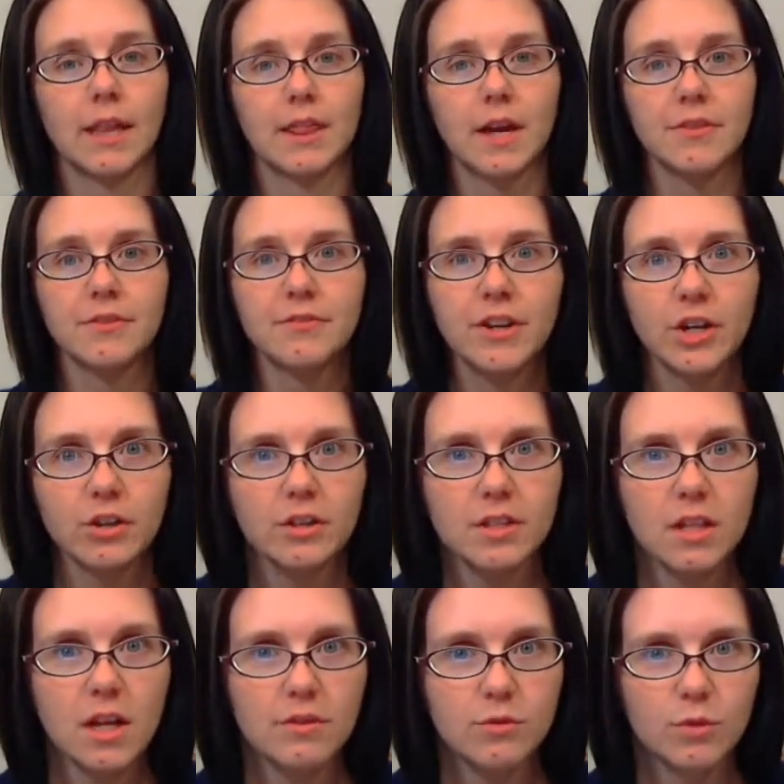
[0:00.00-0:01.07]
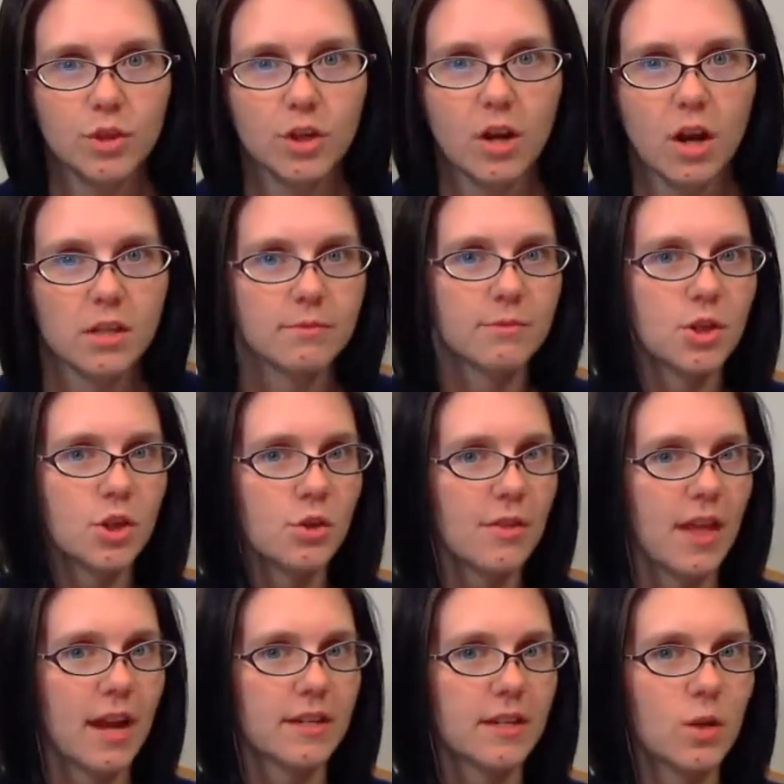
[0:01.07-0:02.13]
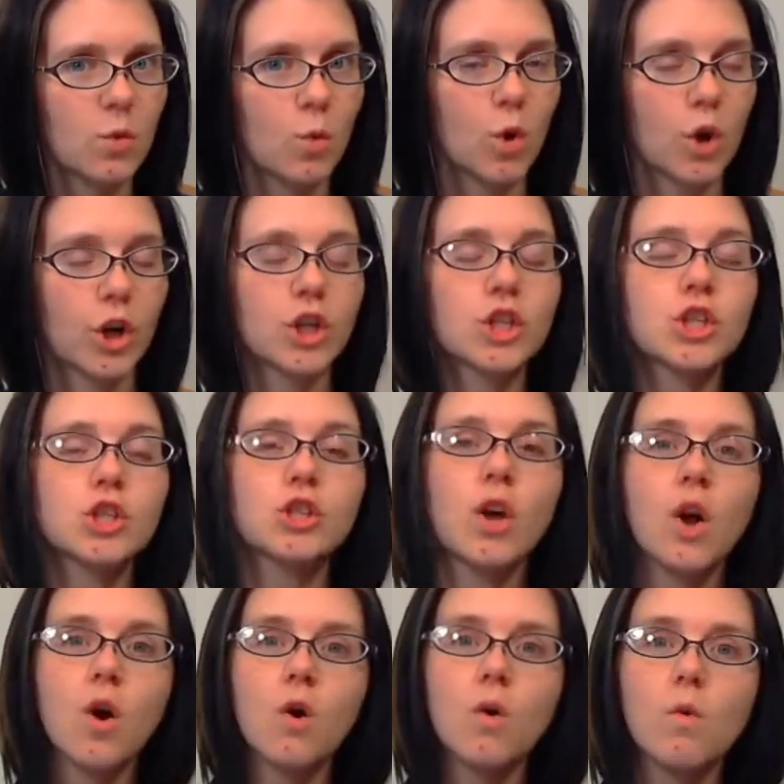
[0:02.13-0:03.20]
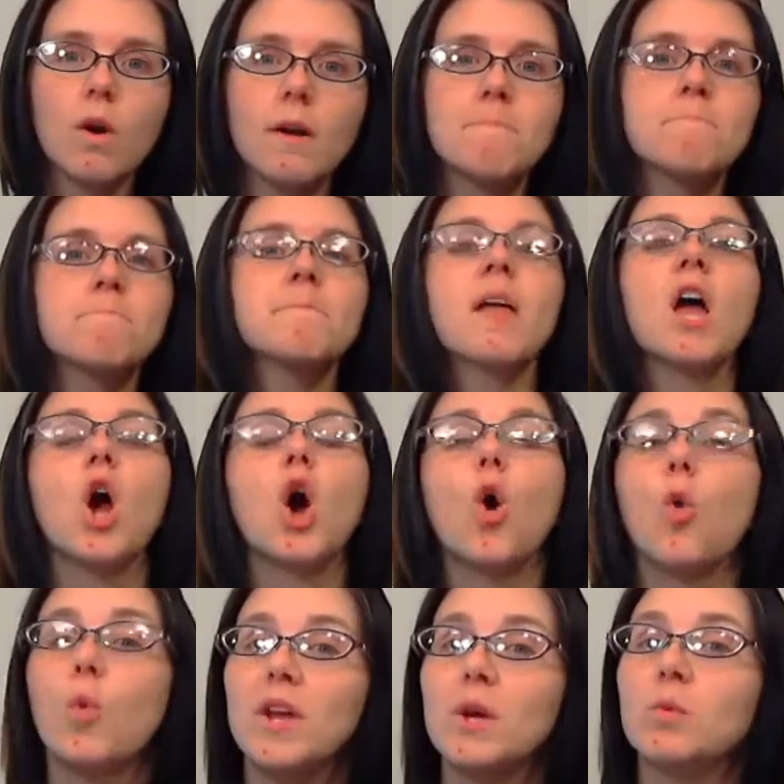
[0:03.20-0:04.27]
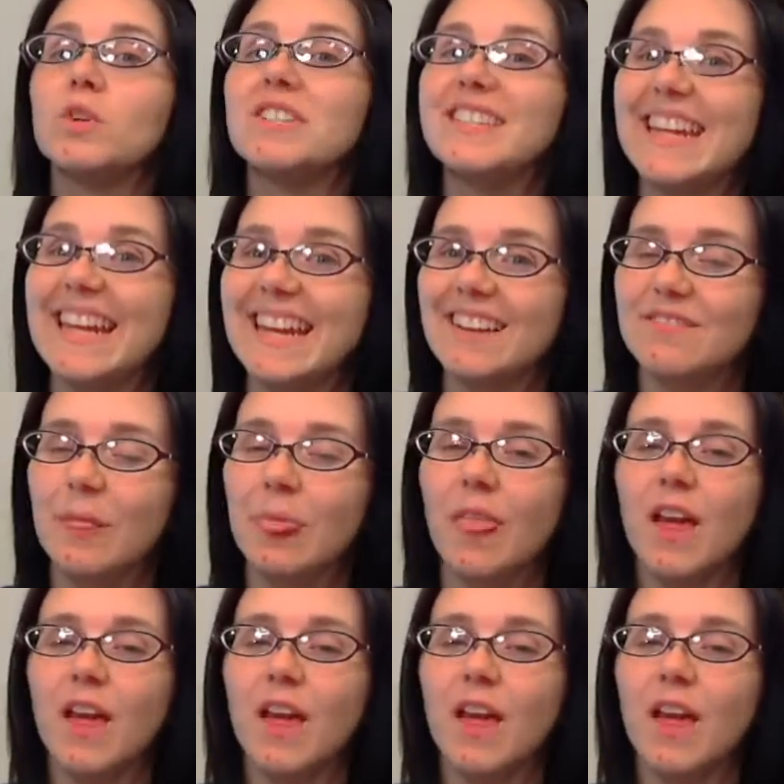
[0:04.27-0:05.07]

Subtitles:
I thought the fingerless gloves would look awesome too, and that didn't work. So we will see.